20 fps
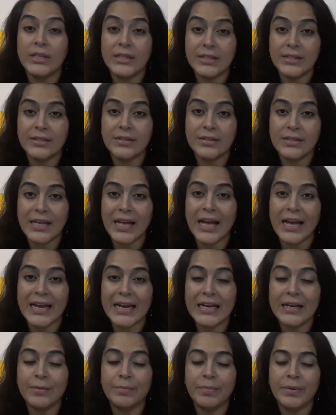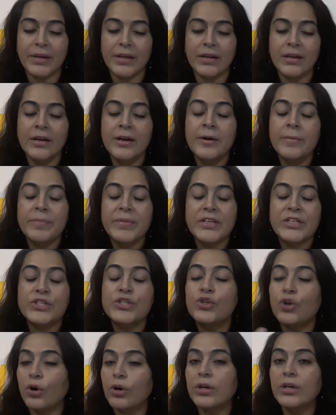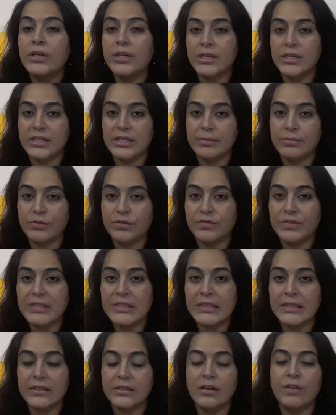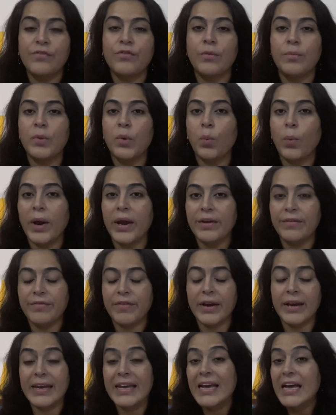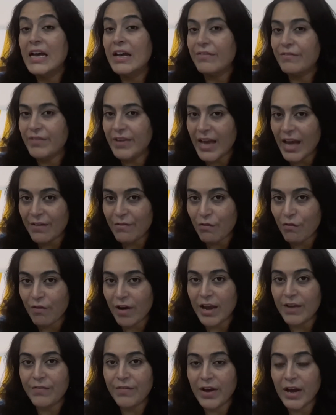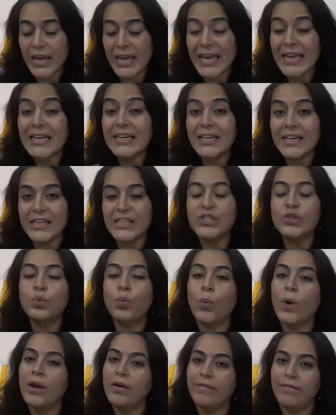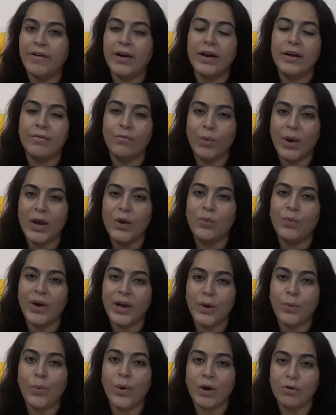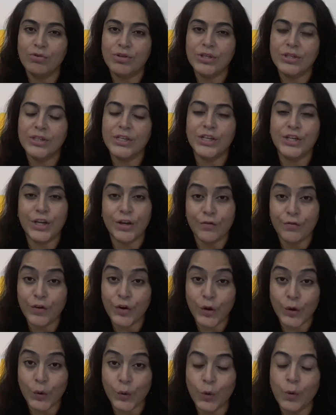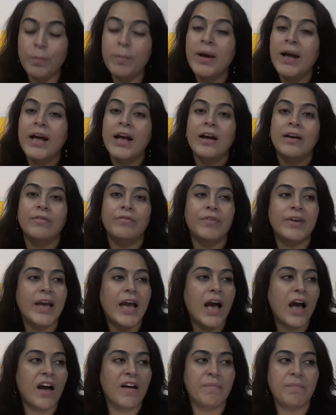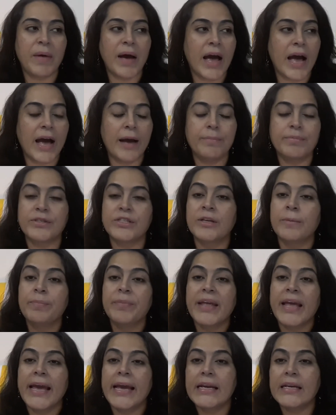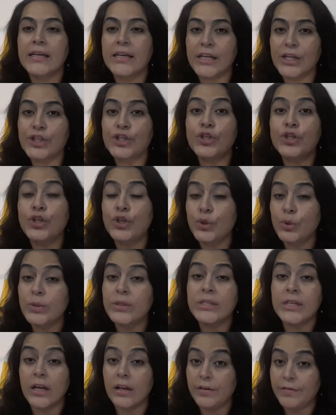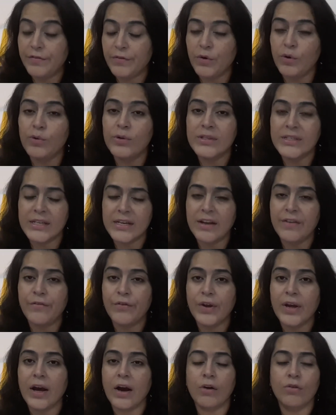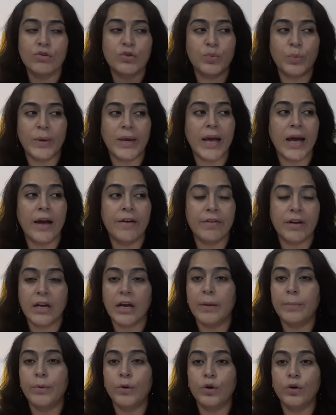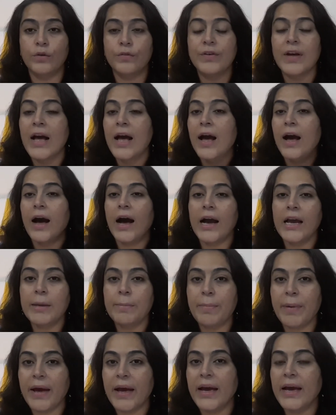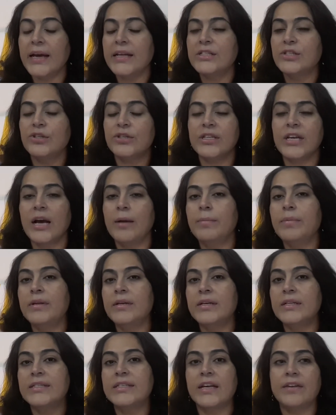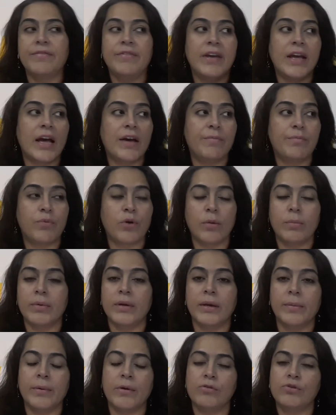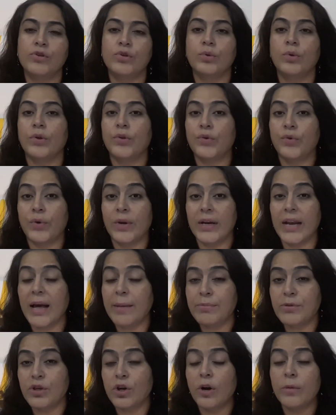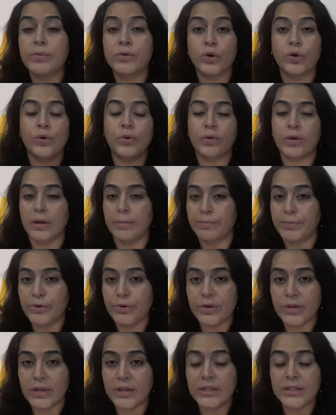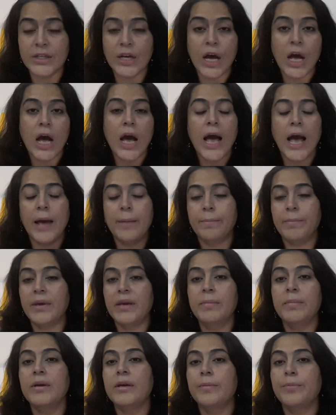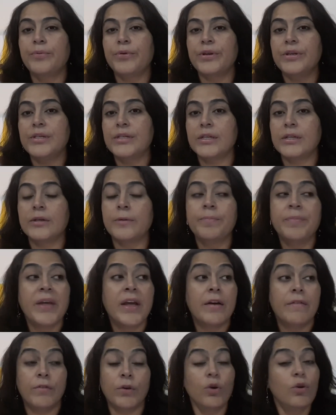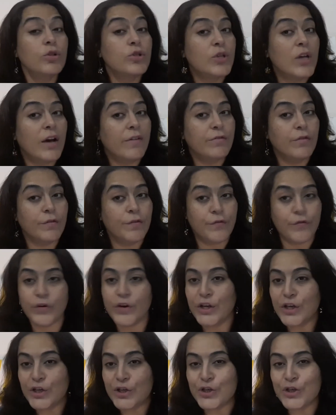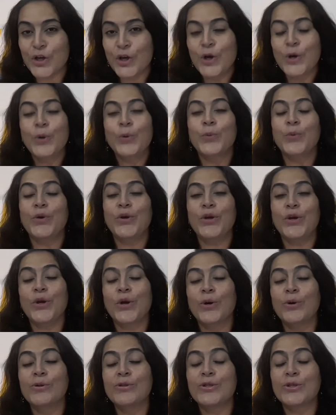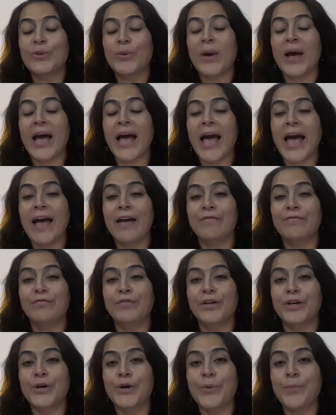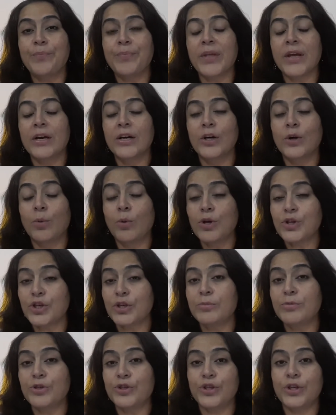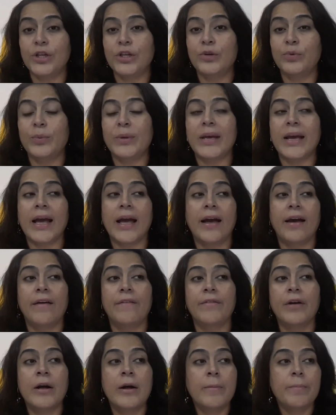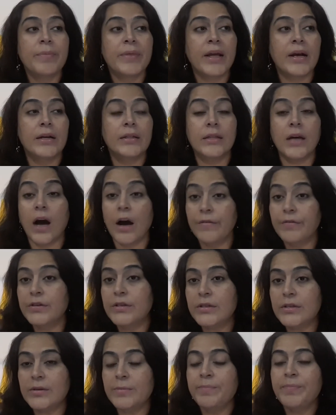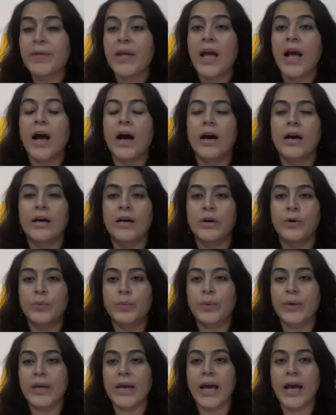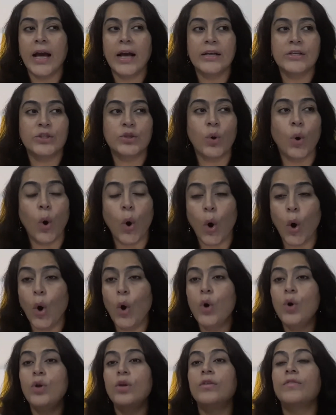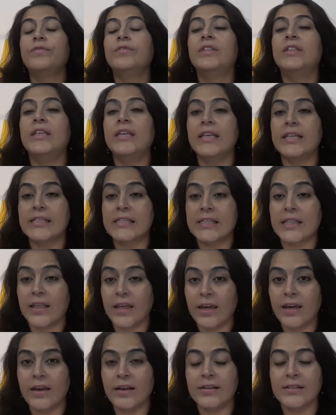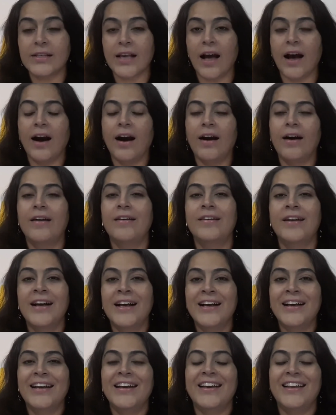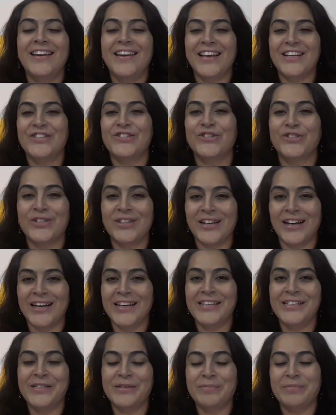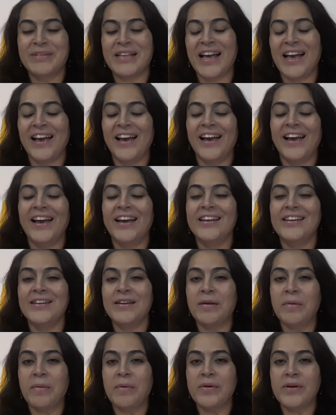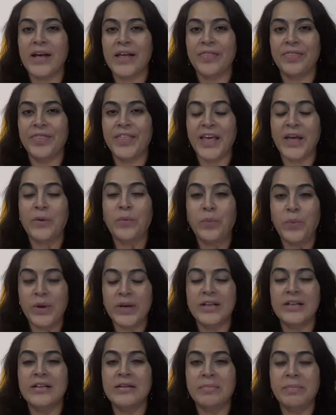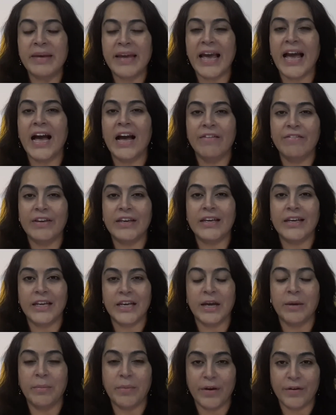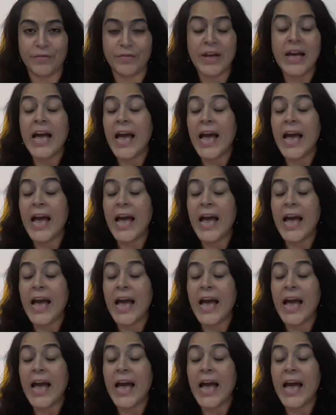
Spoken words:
It'll be stronger in terms of the signal from the Wi-Fi. We have a Wi-Fi, at least one Wi-Fi router in every home. We have perhaps at least 2 cell phones in every house. We have a couple of iPads or tablets, and we have probably about 2 or 3 laptops or computers, and maybe a printer. We also have the fridge. We also have a washing machine. We have the oven. So all of these things are electrical items, and they will be having EMF.